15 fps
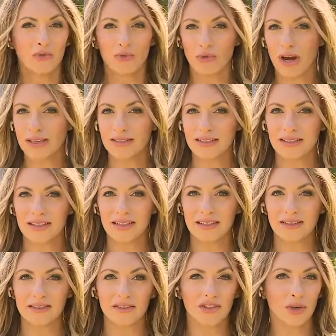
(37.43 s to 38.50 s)

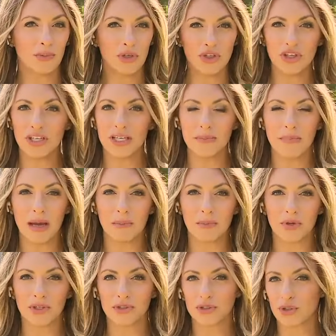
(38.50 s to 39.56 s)
residents, community
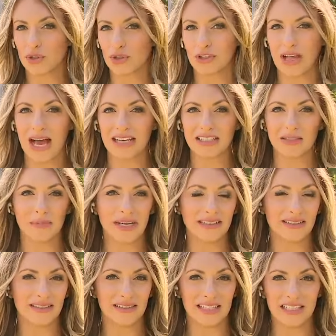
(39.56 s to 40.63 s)
members, her classmates,